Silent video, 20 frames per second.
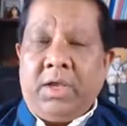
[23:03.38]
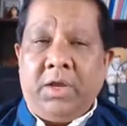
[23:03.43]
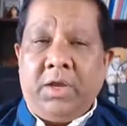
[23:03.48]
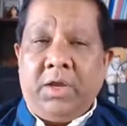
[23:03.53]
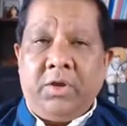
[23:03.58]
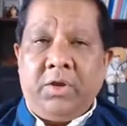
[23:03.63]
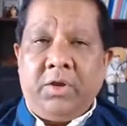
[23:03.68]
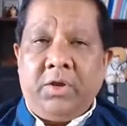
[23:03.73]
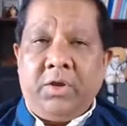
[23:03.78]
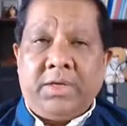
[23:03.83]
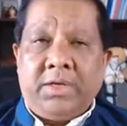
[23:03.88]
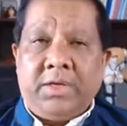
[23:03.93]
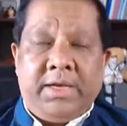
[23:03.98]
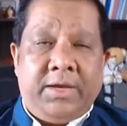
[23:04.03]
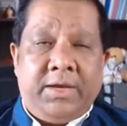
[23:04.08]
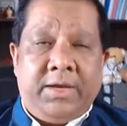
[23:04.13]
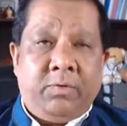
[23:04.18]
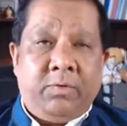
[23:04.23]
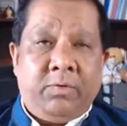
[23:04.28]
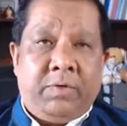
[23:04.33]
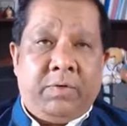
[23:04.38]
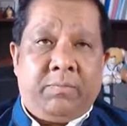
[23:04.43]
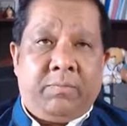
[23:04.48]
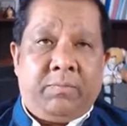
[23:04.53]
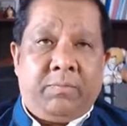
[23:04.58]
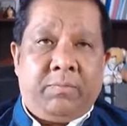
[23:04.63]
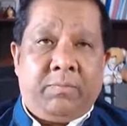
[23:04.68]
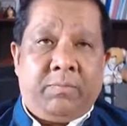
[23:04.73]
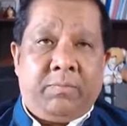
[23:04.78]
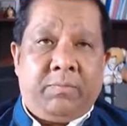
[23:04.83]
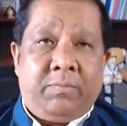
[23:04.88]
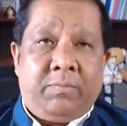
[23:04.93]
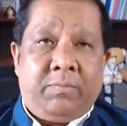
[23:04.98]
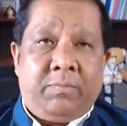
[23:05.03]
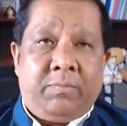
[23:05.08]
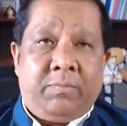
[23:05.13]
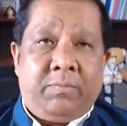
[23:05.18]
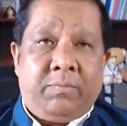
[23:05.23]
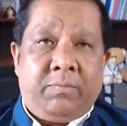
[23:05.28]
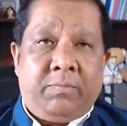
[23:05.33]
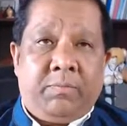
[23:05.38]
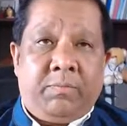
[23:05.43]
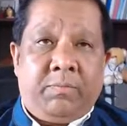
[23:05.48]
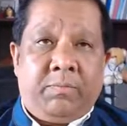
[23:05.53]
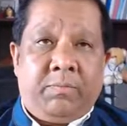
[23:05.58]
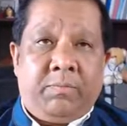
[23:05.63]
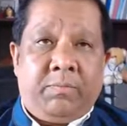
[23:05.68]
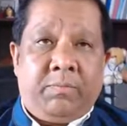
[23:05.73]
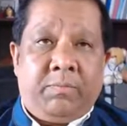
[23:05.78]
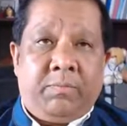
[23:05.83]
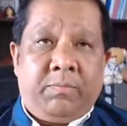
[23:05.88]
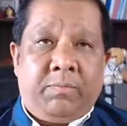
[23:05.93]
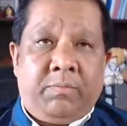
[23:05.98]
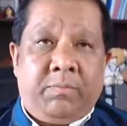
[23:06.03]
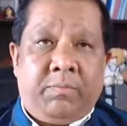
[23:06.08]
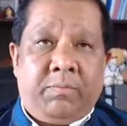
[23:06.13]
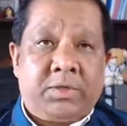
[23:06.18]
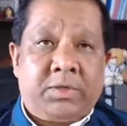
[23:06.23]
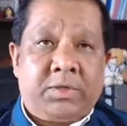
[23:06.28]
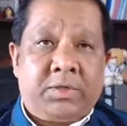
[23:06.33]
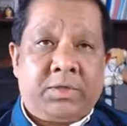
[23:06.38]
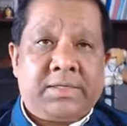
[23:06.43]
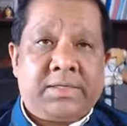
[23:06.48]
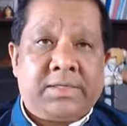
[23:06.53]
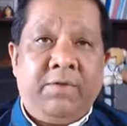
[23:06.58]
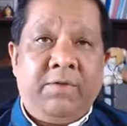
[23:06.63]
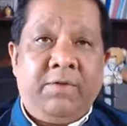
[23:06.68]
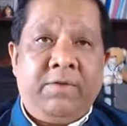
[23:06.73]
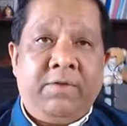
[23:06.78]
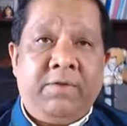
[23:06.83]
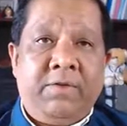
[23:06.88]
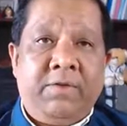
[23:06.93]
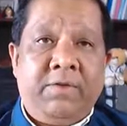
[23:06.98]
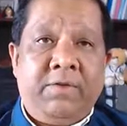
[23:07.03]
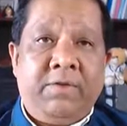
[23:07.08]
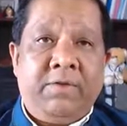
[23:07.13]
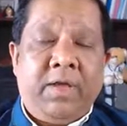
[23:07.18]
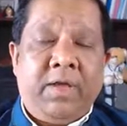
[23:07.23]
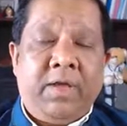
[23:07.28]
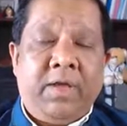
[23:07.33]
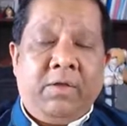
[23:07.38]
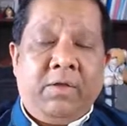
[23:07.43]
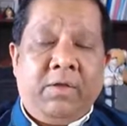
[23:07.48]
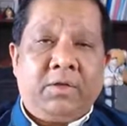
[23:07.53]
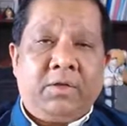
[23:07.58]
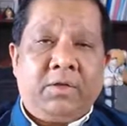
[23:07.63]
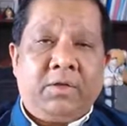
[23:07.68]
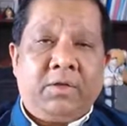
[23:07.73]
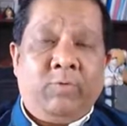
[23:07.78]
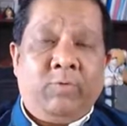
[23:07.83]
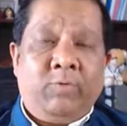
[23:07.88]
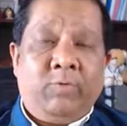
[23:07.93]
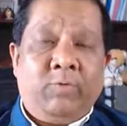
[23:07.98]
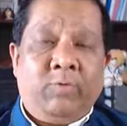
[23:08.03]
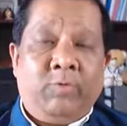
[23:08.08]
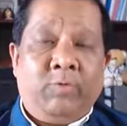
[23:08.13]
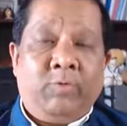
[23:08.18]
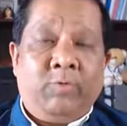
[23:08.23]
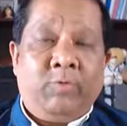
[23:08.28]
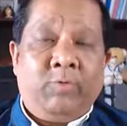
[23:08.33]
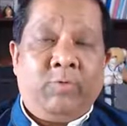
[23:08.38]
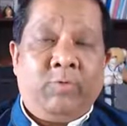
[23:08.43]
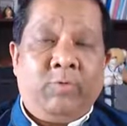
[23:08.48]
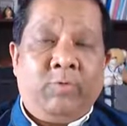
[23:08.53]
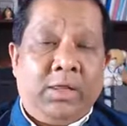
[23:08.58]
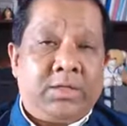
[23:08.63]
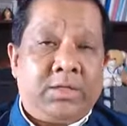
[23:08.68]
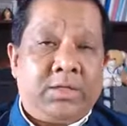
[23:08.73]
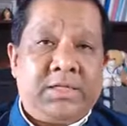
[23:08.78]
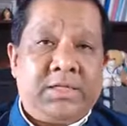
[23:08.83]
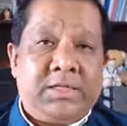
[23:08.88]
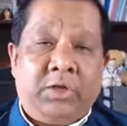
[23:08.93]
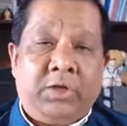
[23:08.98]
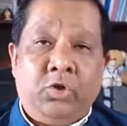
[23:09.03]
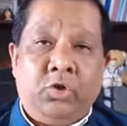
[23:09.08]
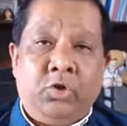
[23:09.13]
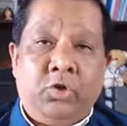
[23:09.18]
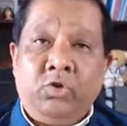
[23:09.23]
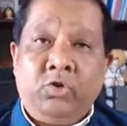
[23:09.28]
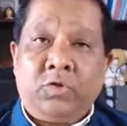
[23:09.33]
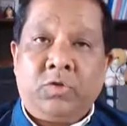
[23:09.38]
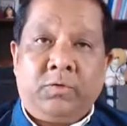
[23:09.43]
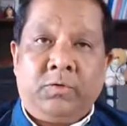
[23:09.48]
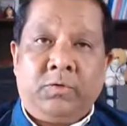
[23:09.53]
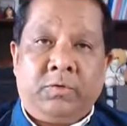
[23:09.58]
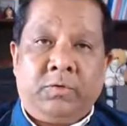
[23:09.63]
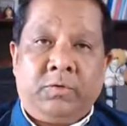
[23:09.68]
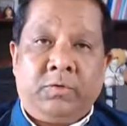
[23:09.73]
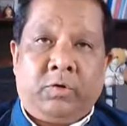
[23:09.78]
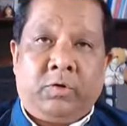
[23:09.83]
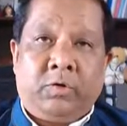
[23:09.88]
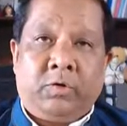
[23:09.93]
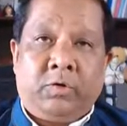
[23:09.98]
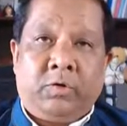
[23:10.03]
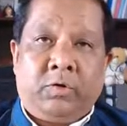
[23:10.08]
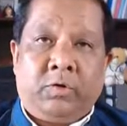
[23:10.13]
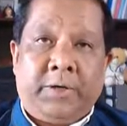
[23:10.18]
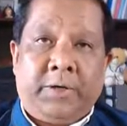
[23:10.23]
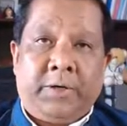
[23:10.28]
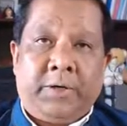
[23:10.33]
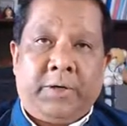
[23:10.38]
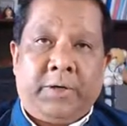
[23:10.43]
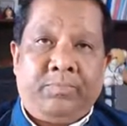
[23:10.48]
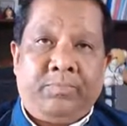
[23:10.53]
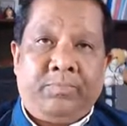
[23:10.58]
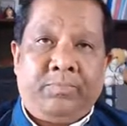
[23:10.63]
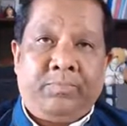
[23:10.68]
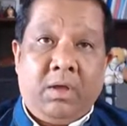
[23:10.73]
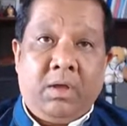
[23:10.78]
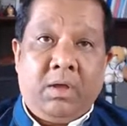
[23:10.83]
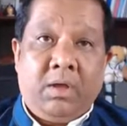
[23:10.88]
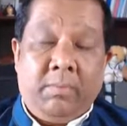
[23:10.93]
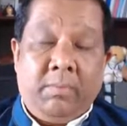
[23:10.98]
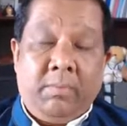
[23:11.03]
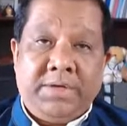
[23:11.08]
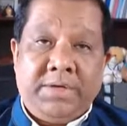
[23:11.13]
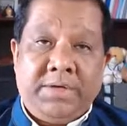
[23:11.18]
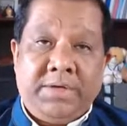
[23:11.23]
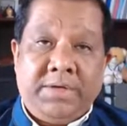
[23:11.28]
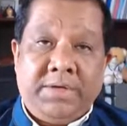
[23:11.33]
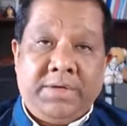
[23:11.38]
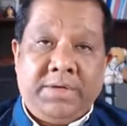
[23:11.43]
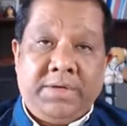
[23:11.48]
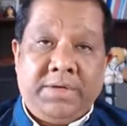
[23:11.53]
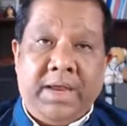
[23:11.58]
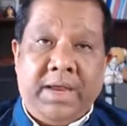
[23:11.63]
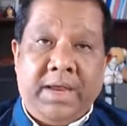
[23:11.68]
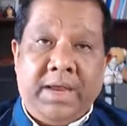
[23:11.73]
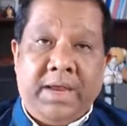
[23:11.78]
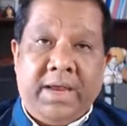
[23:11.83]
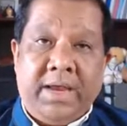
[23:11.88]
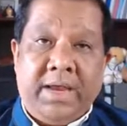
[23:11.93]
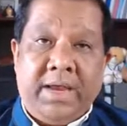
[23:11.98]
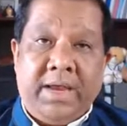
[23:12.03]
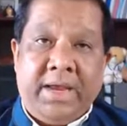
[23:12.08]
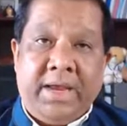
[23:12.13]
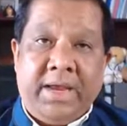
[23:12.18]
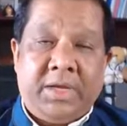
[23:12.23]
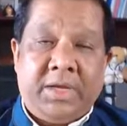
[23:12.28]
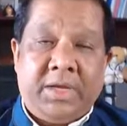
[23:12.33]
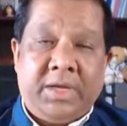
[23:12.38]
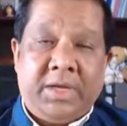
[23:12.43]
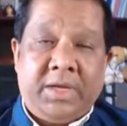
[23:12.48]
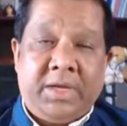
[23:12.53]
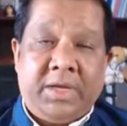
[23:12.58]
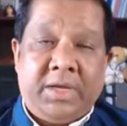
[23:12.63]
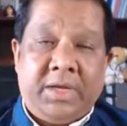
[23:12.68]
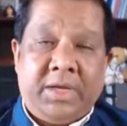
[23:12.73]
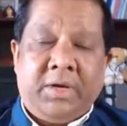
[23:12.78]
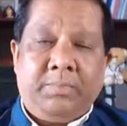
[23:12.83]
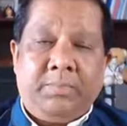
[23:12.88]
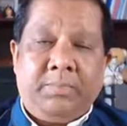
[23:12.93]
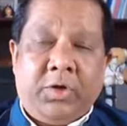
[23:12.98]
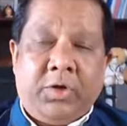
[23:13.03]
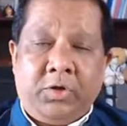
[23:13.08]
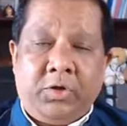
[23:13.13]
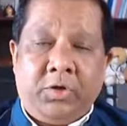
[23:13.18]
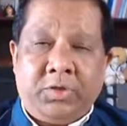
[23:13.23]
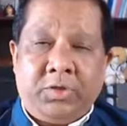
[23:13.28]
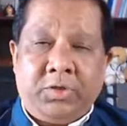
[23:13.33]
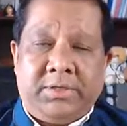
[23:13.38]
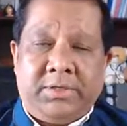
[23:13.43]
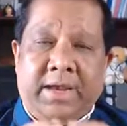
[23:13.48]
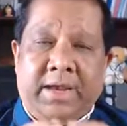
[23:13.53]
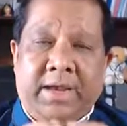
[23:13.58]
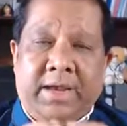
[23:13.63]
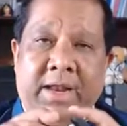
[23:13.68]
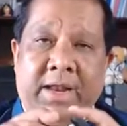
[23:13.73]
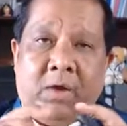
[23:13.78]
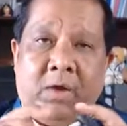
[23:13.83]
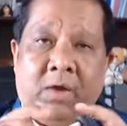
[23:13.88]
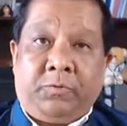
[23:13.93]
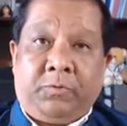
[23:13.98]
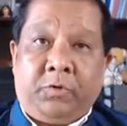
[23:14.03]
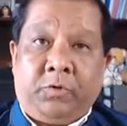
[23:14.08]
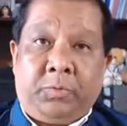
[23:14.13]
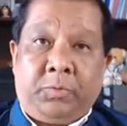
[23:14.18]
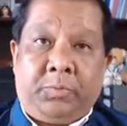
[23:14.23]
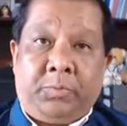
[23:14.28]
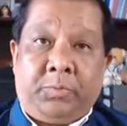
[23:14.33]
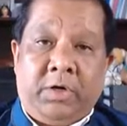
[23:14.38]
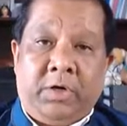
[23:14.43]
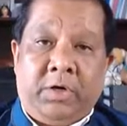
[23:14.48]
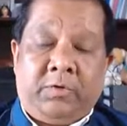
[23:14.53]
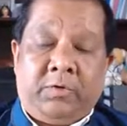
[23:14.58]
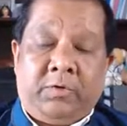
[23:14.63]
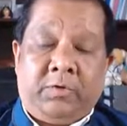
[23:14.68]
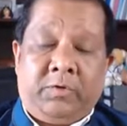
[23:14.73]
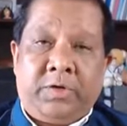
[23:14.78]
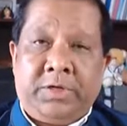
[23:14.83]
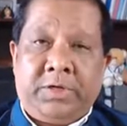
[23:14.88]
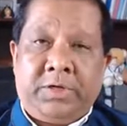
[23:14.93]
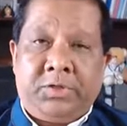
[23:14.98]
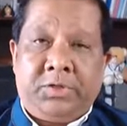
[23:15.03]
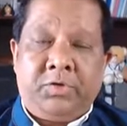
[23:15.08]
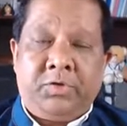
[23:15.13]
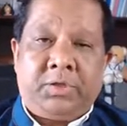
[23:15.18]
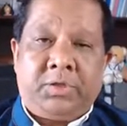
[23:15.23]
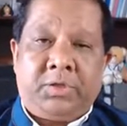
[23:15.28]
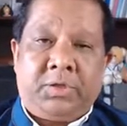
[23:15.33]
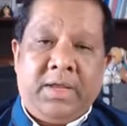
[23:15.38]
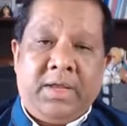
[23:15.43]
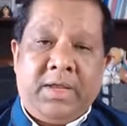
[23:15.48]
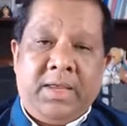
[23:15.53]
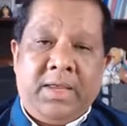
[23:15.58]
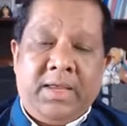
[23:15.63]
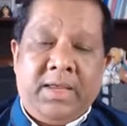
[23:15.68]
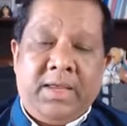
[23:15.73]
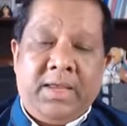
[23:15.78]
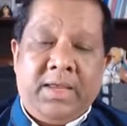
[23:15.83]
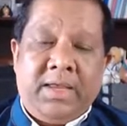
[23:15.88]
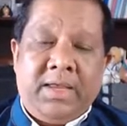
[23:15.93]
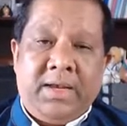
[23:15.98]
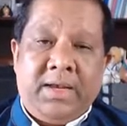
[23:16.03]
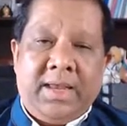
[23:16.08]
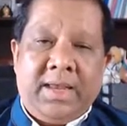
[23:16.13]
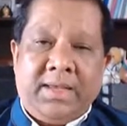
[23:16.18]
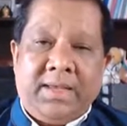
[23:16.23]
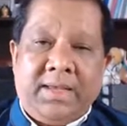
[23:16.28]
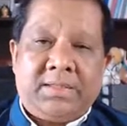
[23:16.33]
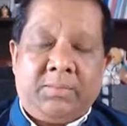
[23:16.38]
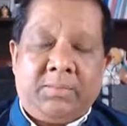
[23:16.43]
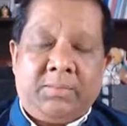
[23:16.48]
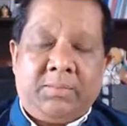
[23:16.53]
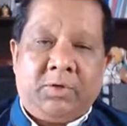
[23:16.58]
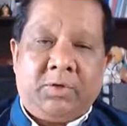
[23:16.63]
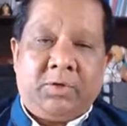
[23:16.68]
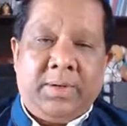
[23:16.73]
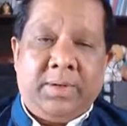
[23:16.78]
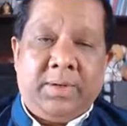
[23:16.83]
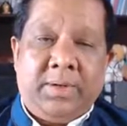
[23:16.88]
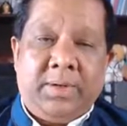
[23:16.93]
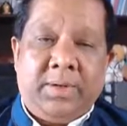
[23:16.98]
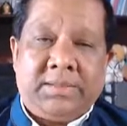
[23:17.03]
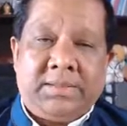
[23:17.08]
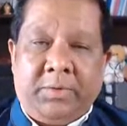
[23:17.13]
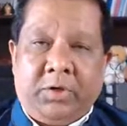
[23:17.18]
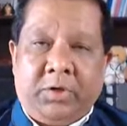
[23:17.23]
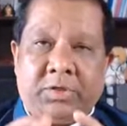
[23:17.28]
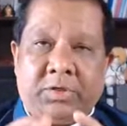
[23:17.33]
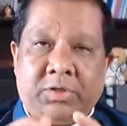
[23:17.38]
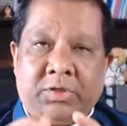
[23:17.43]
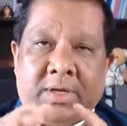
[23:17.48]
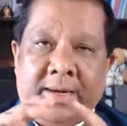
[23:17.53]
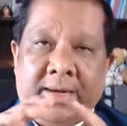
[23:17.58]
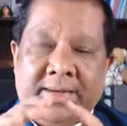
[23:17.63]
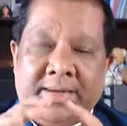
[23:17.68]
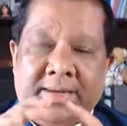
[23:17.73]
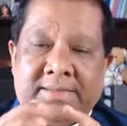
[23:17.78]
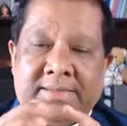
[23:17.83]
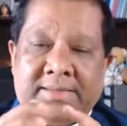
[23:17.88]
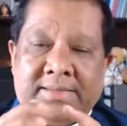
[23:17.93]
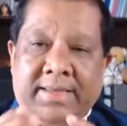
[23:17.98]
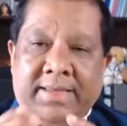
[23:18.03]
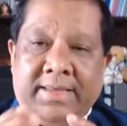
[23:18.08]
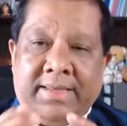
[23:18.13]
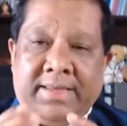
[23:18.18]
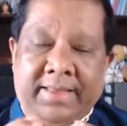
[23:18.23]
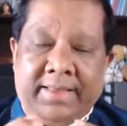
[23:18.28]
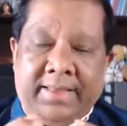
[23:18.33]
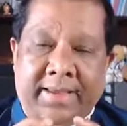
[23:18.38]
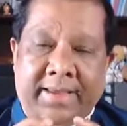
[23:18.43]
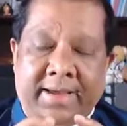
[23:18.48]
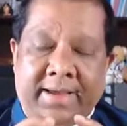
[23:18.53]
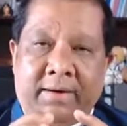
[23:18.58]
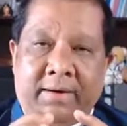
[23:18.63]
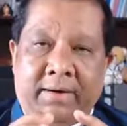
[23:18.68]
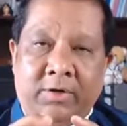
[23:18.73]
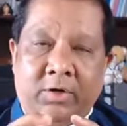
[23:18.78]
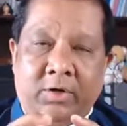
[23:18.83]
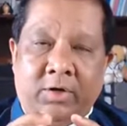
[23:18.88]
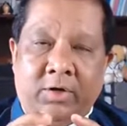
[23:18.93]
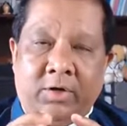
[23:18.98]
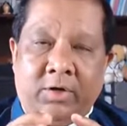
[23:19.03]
here you can see we have prepared the transducer with a sterile sleeve now, while the sterile sleeves are useful for uh, maintaining asepsis, but because they are now on the footprint of the transducer, it adds some complexity because unless they are